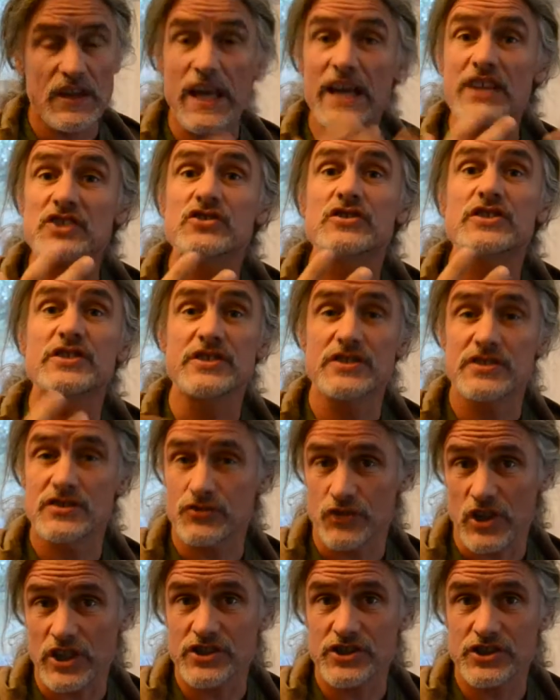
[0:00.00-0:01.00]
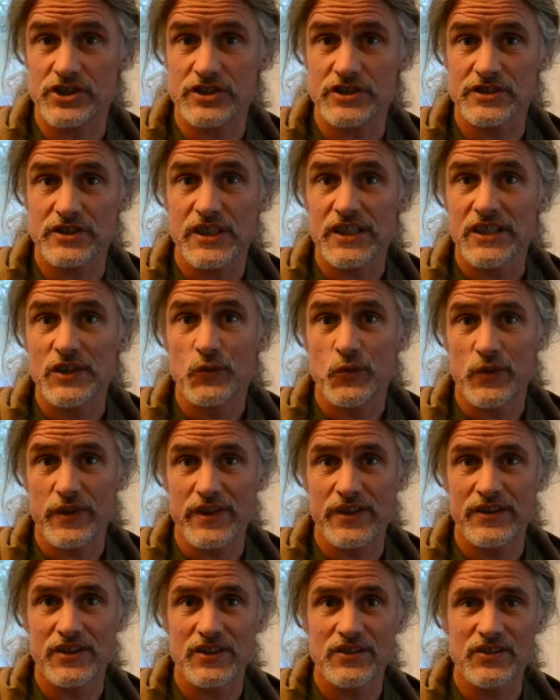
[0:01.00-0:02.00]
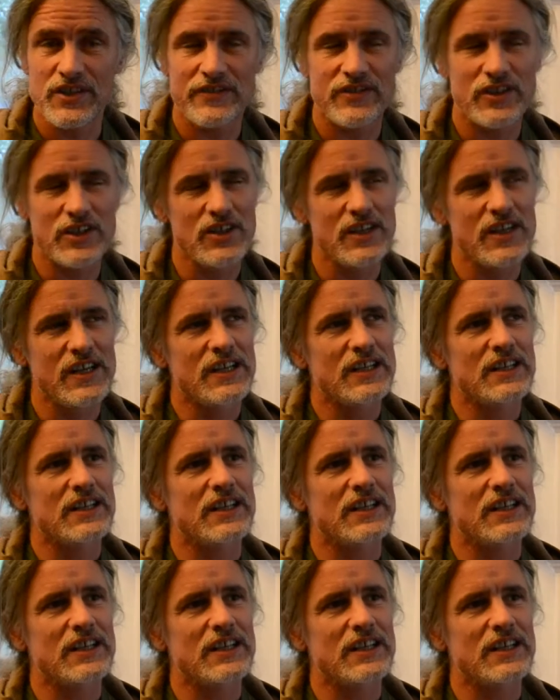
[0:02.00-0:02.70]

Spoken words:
actually structure within the liver.